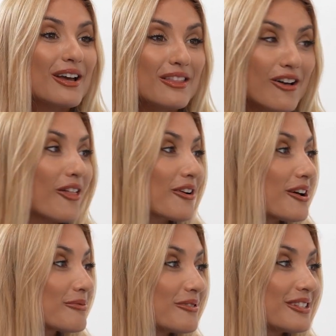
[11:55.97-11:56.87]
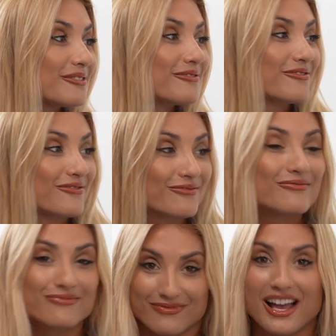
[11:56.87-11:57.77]
wouldn't have
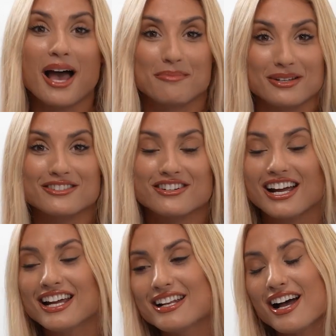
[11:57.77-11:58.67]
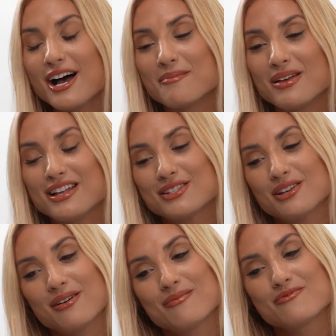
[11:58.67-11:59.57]
happened, right? And so
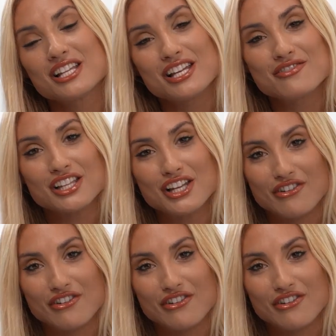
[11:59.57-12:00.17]
I'm really, really